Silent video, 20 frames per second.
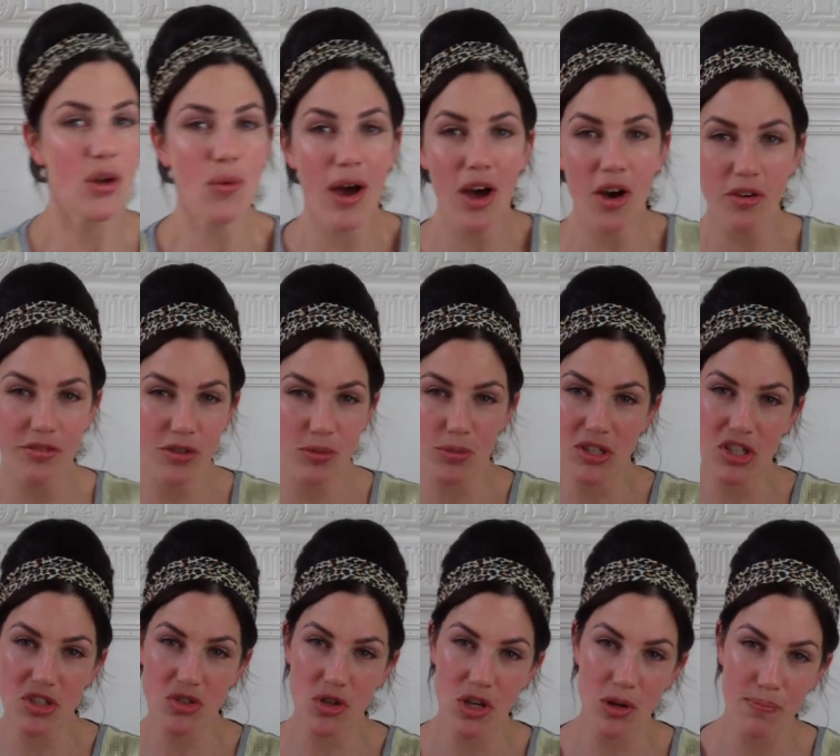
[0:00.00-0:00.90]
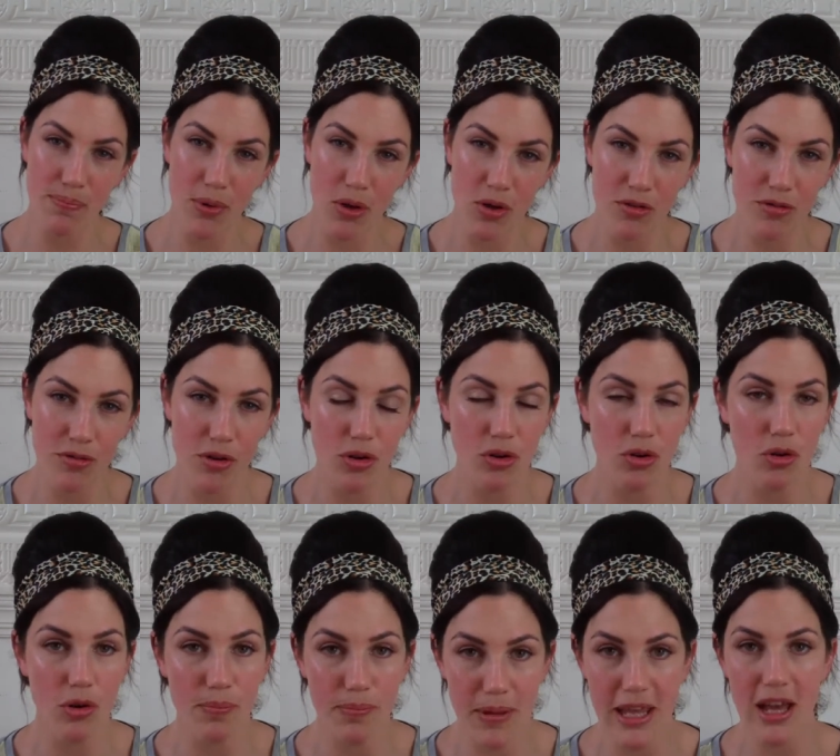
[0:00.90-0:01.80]
Quite often when you're doing a bouffant
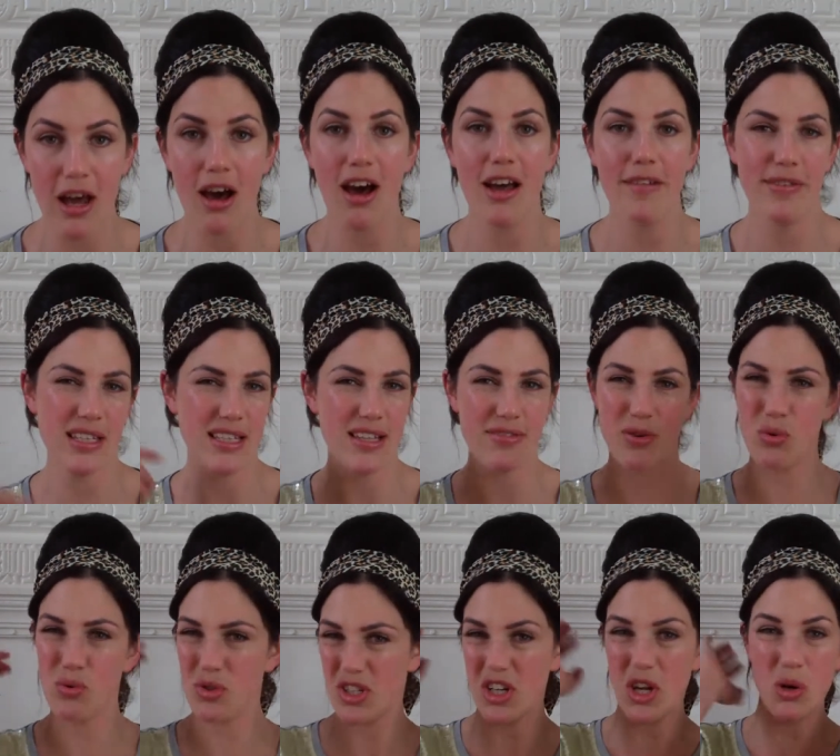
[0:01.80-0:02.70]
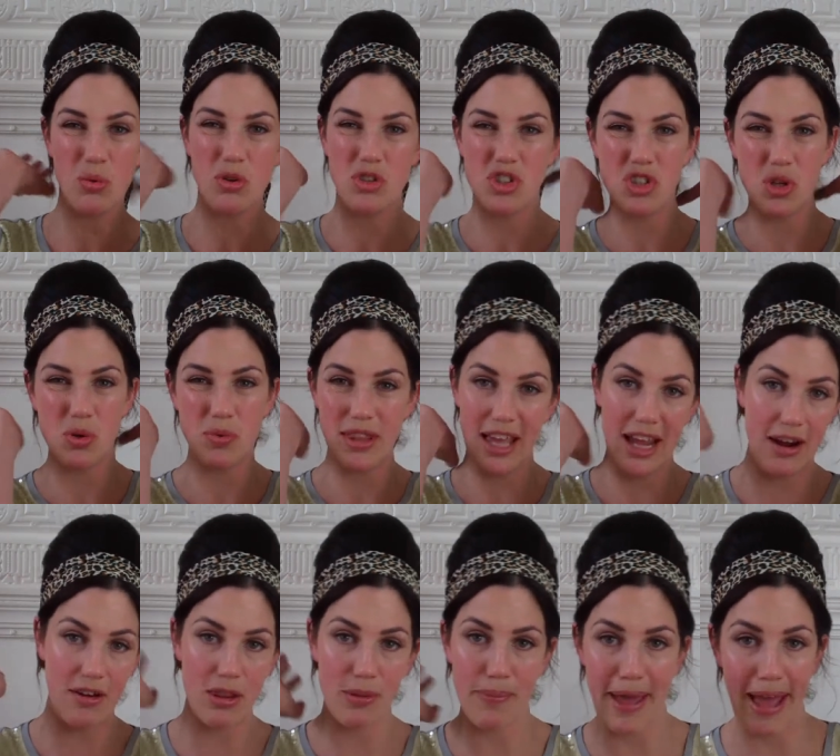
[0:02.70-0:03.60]
or a beehive, it's difficult to know what to do with the
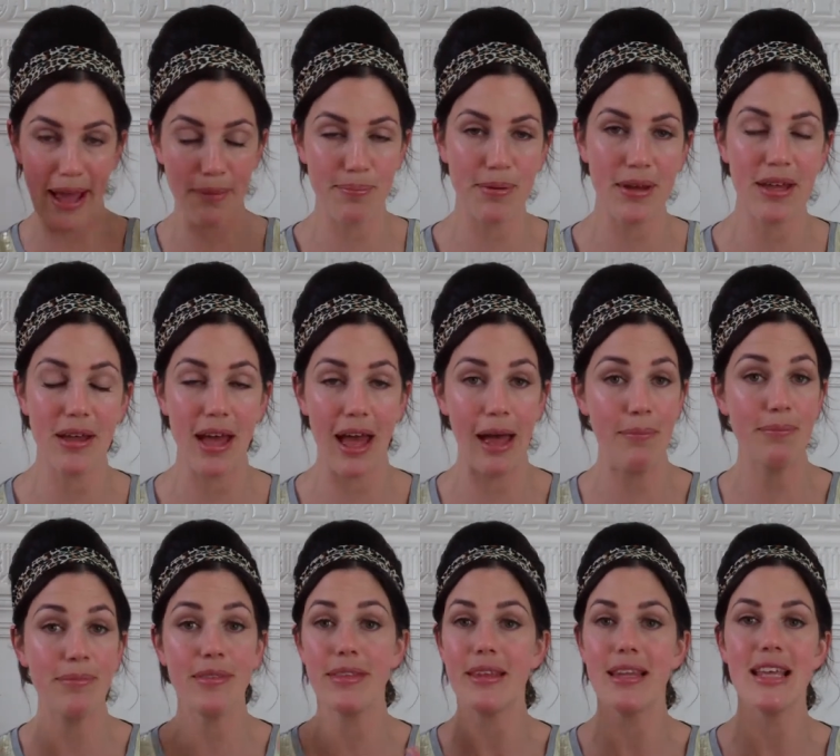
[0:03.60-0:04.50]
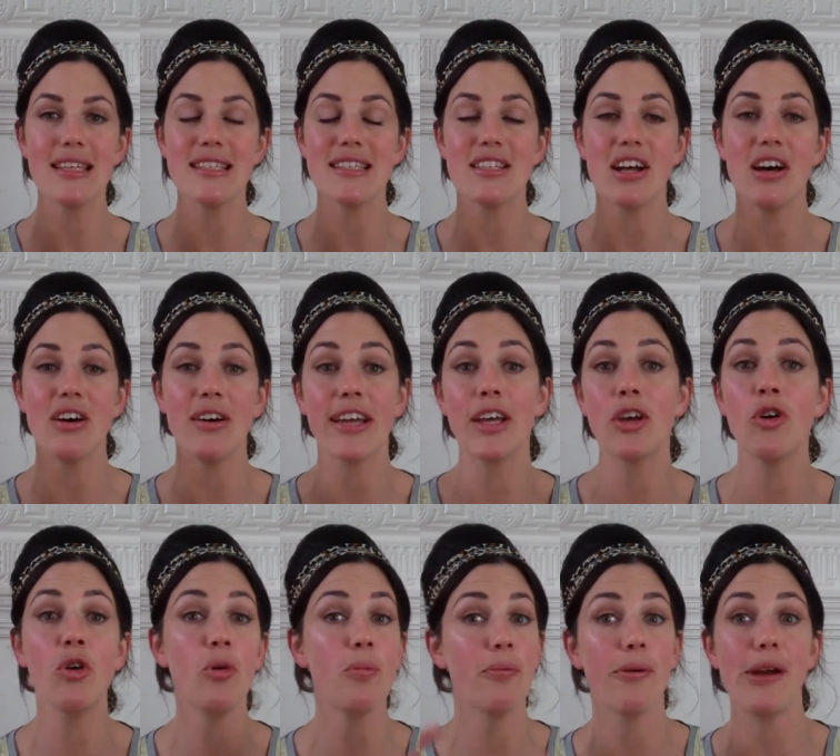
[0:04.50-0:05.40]
hair at the back, but um, this style
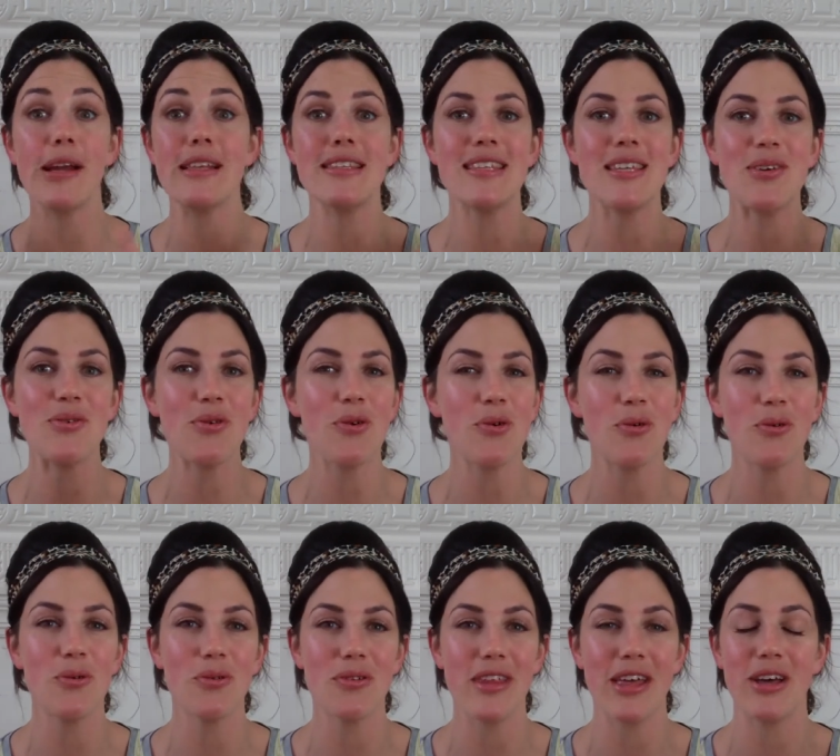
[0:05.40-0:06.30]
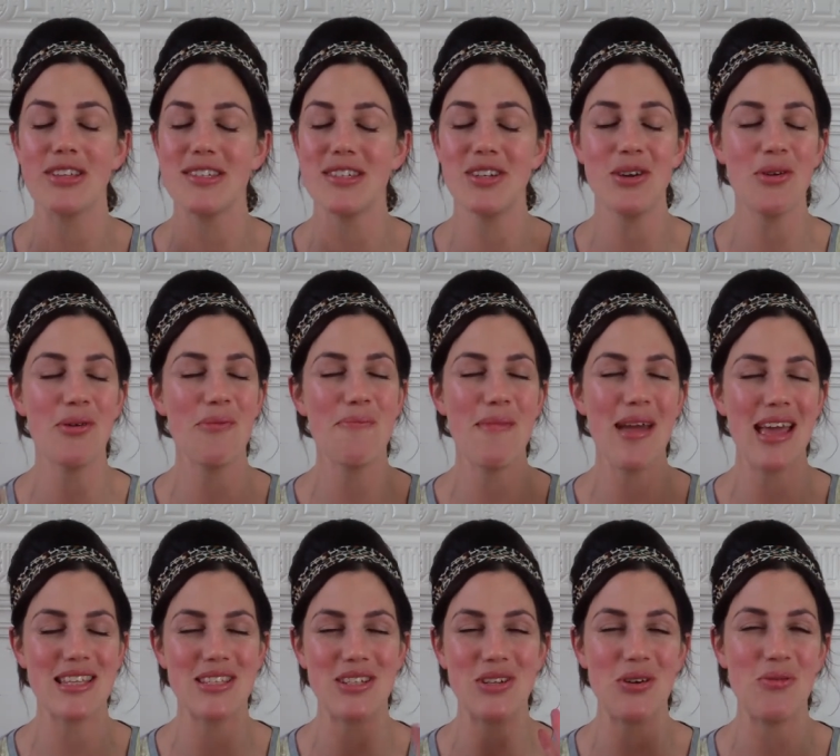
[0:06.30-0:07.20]
incorporates it all. There's no
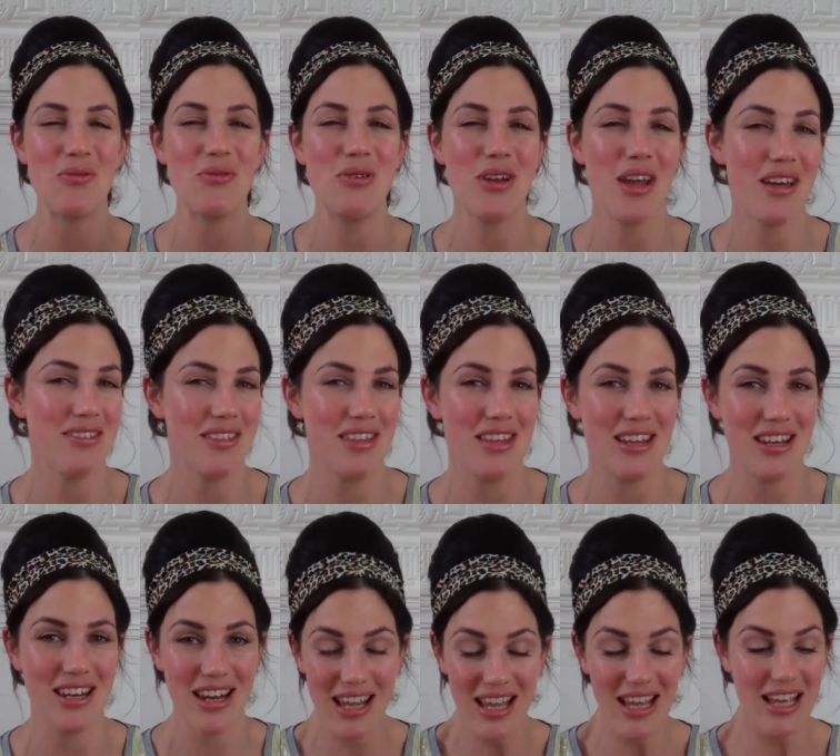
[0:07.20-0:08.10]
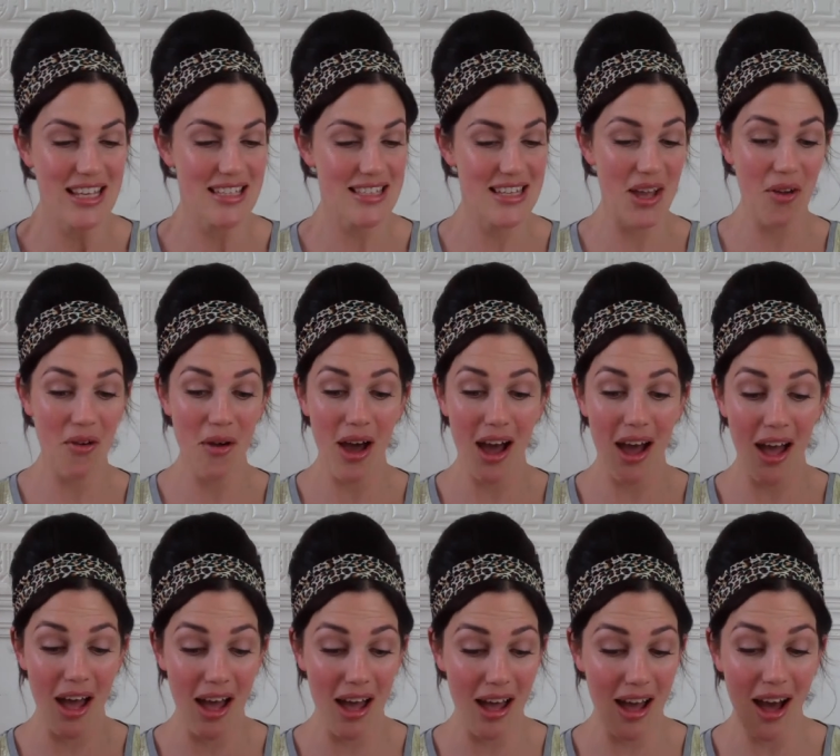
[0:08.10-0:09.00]
mess, no nothing. So
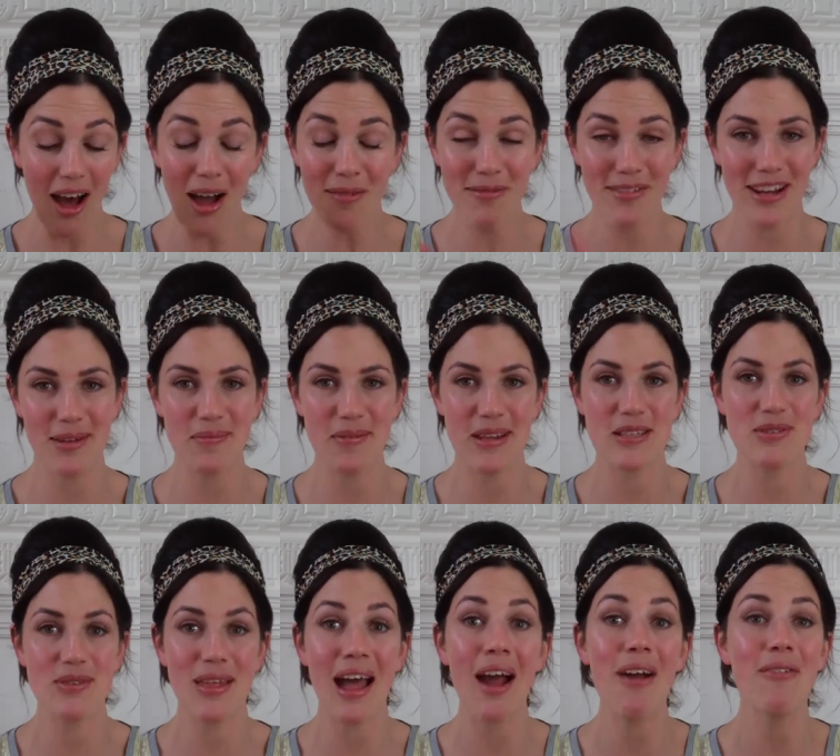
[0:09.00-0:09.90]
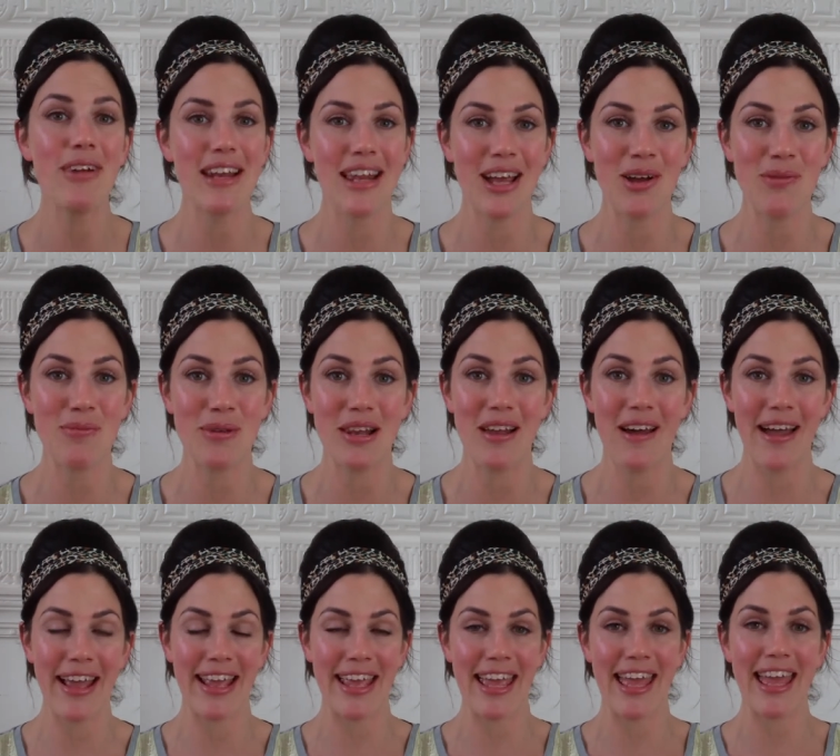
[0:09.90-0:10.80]
uh, I'm really pleased with it. I really hope you
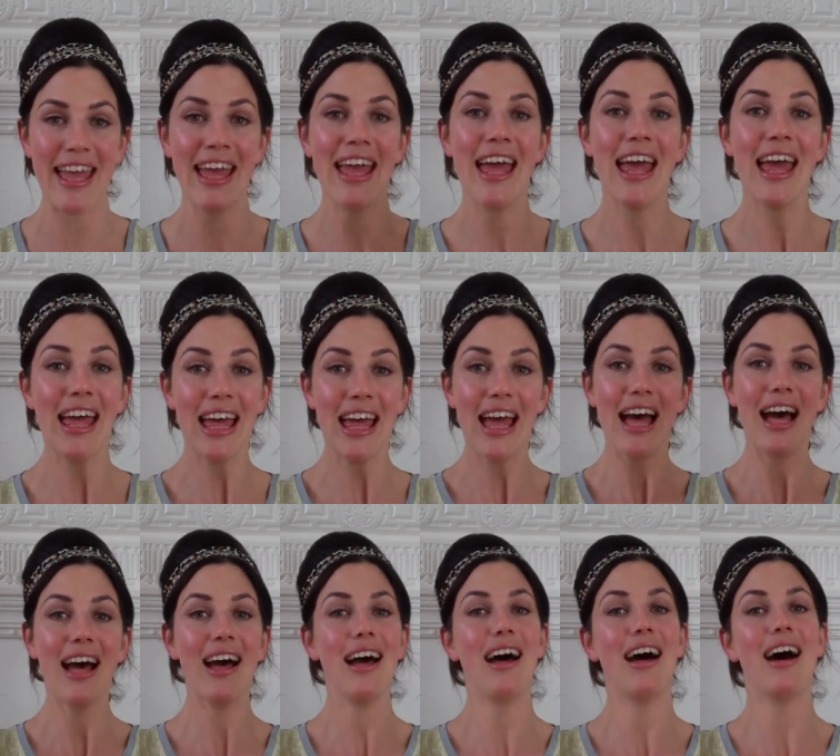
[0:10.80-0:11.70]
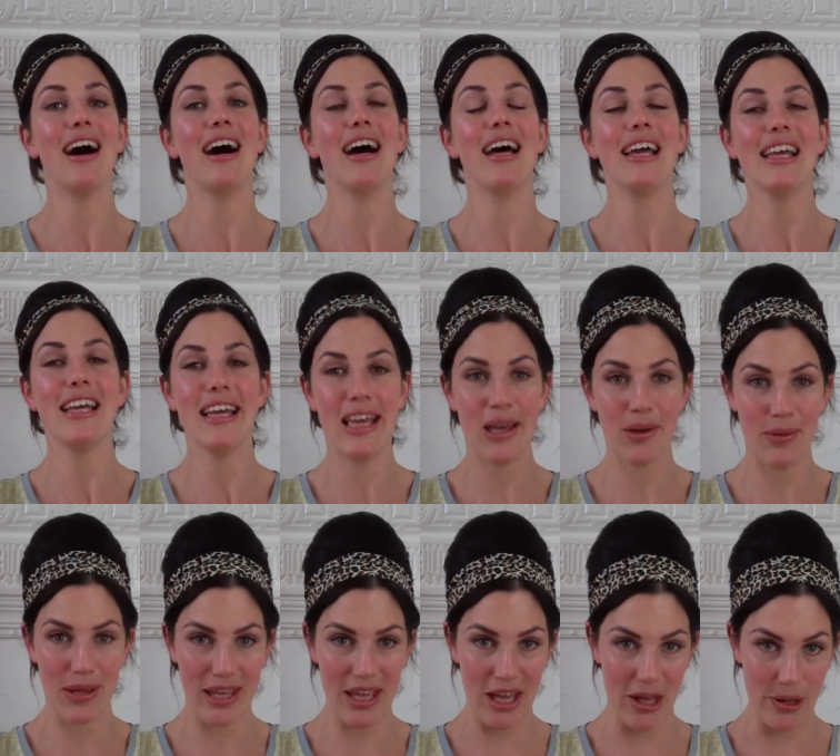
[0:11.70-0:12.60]
like it. Ah, here
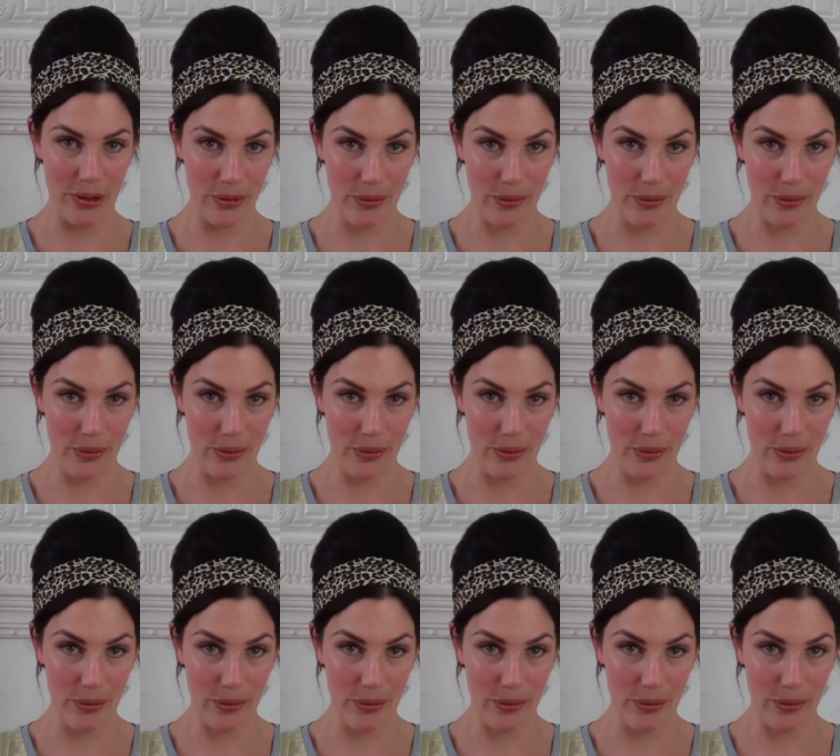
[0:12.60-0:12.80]
we go.